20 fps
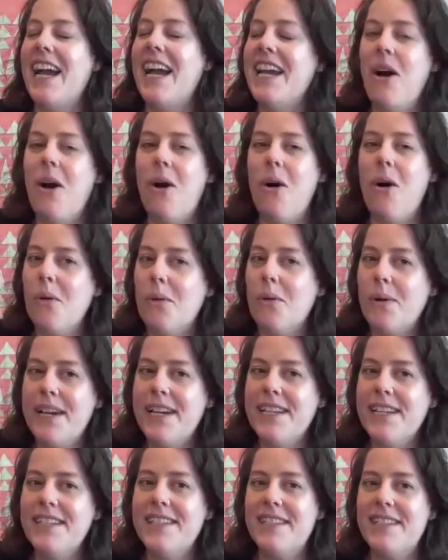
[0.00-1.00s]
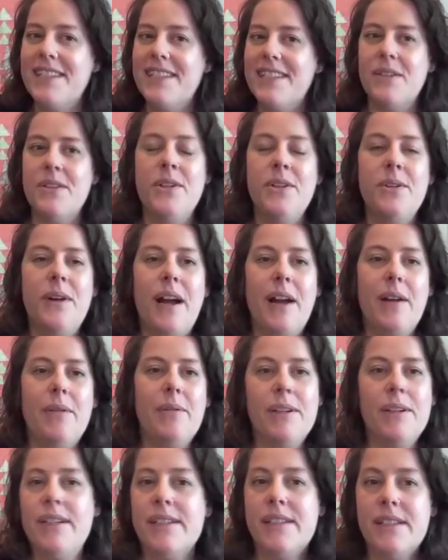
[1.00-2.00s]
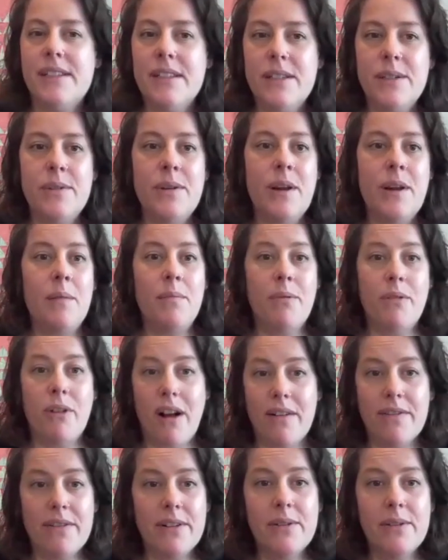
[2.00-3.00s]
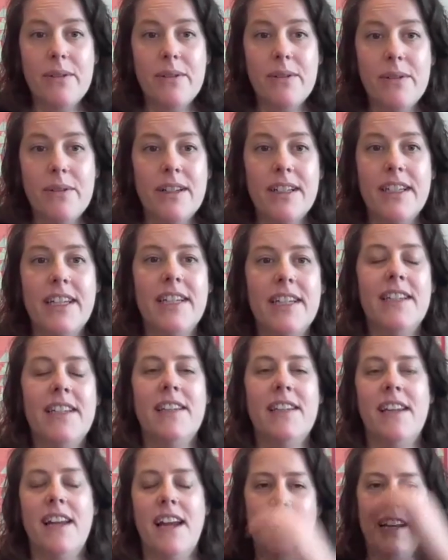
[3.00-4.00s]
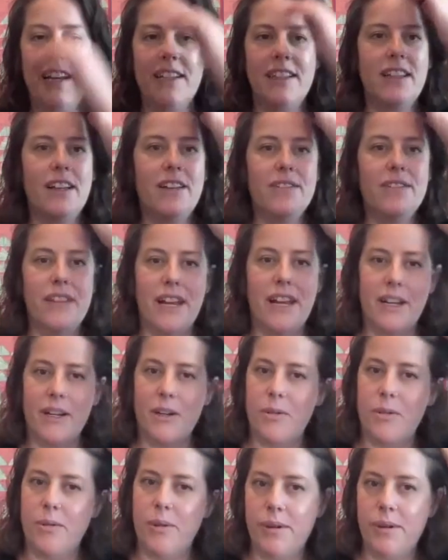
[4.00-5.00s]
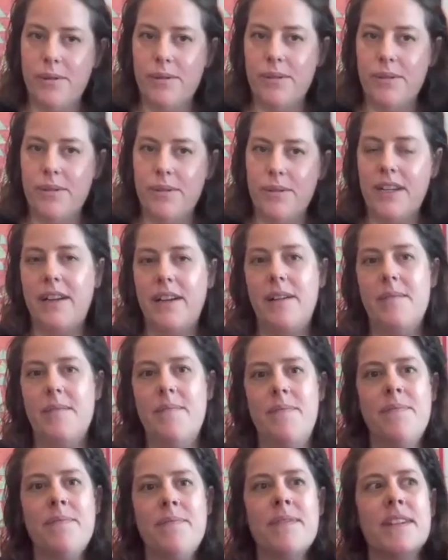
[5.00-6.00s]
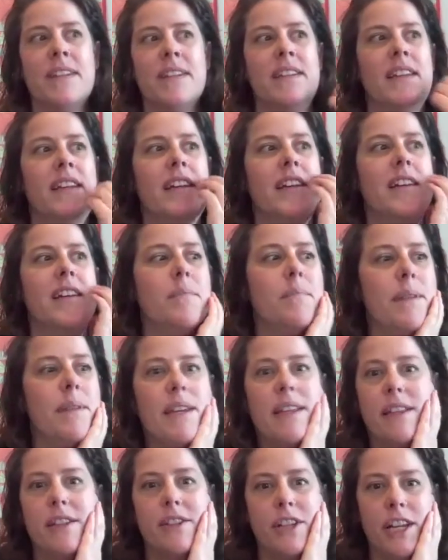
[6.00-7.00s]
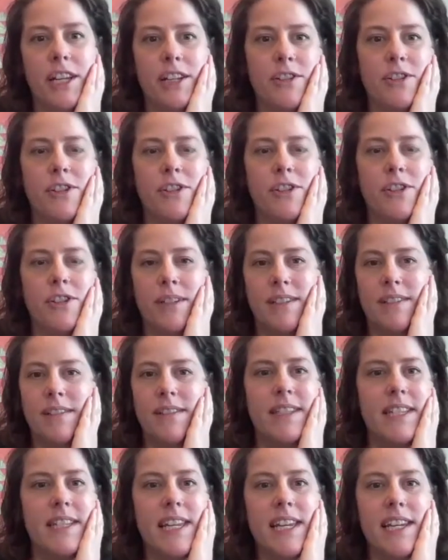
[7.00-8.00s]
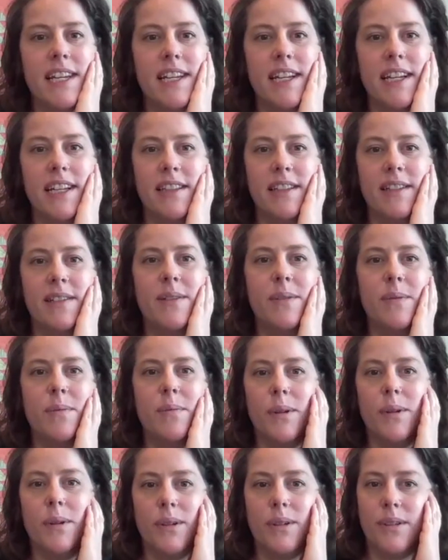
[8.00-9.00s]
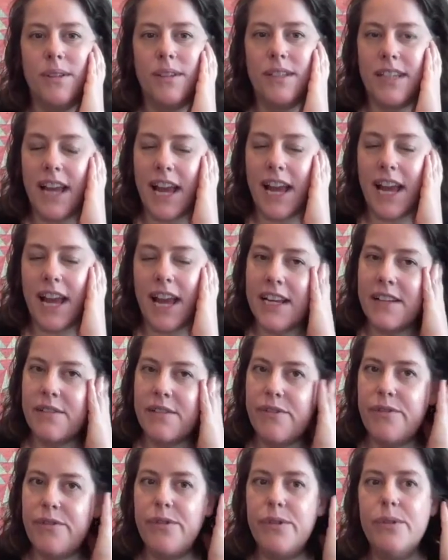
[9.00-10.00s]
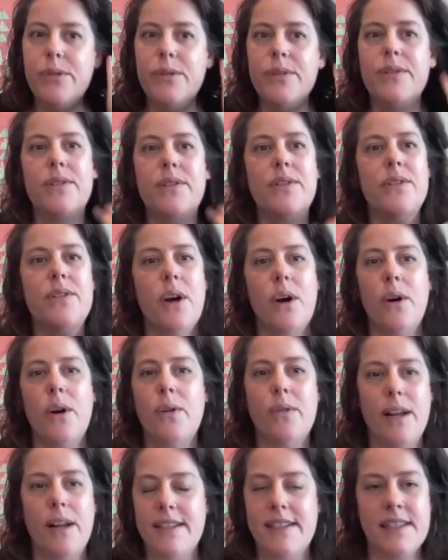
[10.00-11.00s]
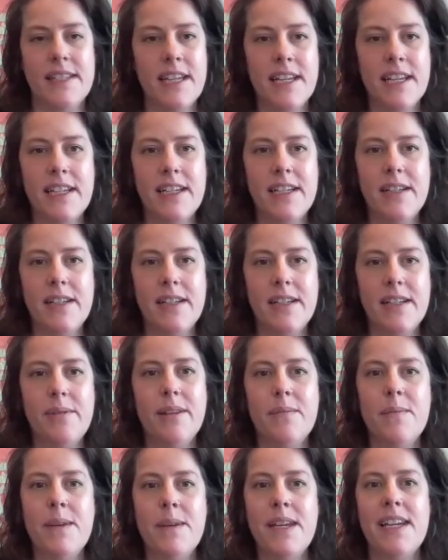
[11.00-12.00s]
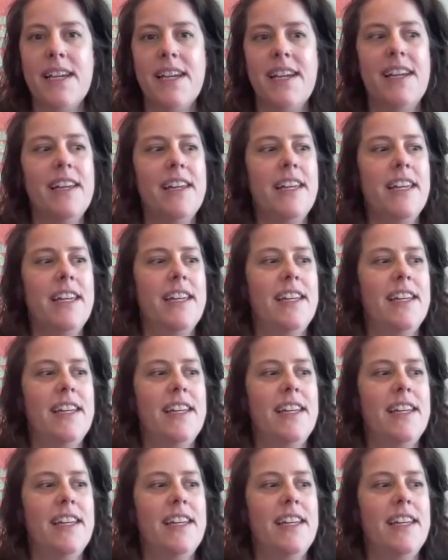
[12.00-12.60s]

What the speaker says: I always knew I wanted to do nonprofit work, and I love that quote, be the change you want to see in this world. And food so resonated with me.